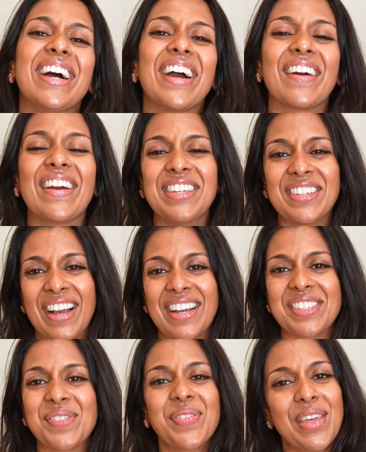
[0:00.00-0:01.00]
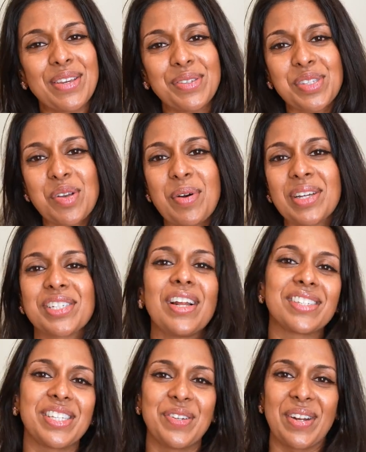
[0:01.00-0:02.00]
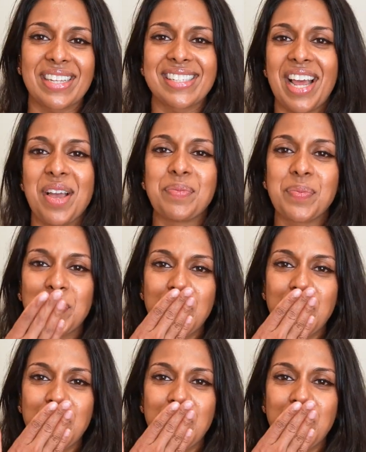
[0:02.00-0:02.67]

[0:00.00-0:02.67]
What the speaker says: All right, you guys. Well, thank you so much, and I'll see you next time.